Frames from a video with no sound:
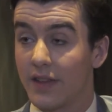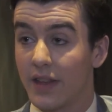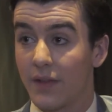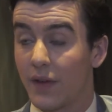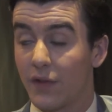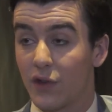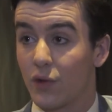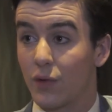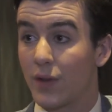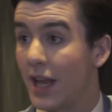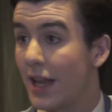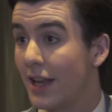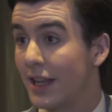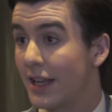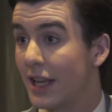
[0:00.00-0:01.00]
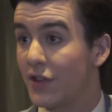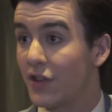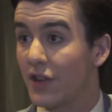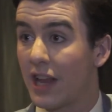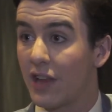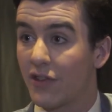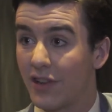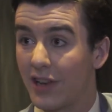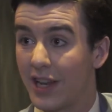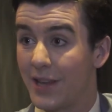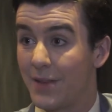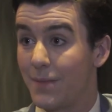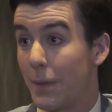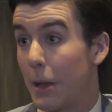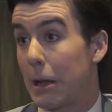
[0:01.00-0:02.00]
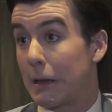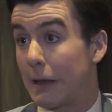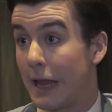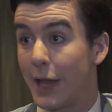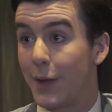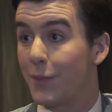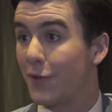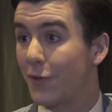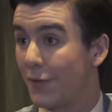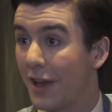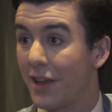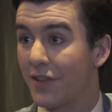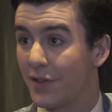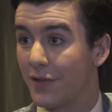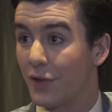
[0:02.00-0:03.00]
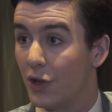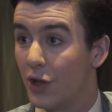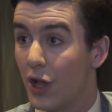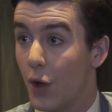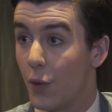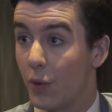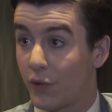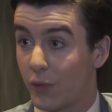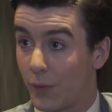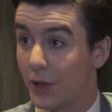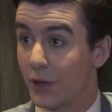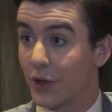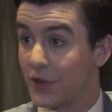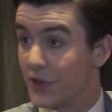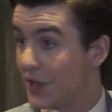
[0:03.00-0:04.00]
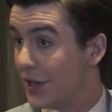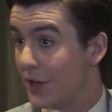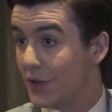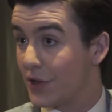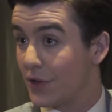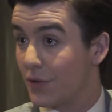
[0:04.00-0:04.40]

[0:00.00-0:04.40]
they've after creating an internationally acclaimed festival, which will continue to